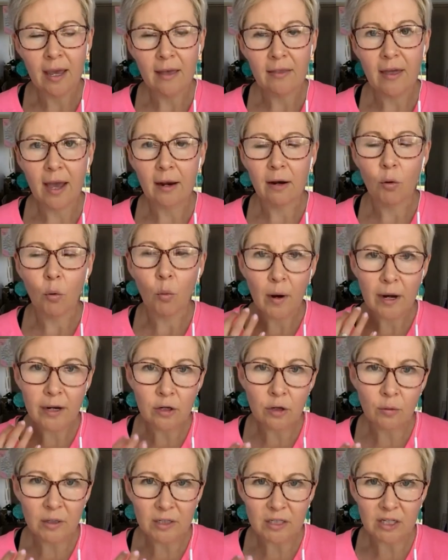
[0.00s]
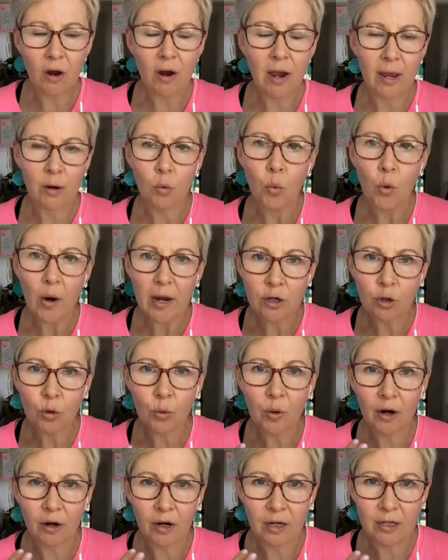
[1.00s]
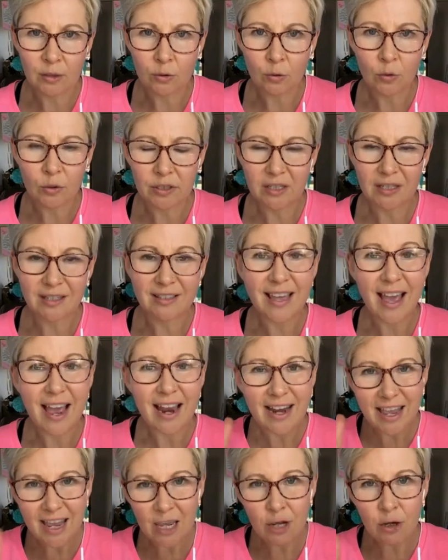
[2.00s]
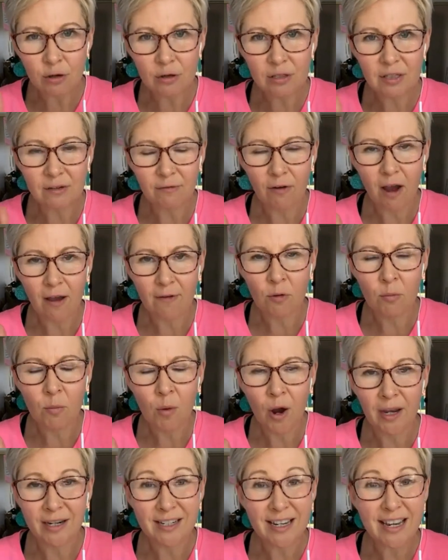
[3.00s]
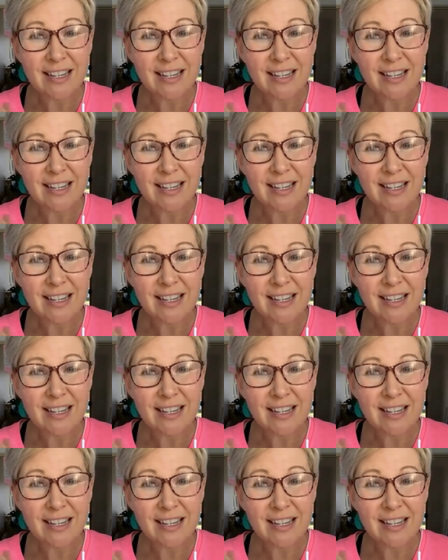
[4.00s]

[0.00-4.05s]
that when you are tired, when you are exhausted, that ego survival mind,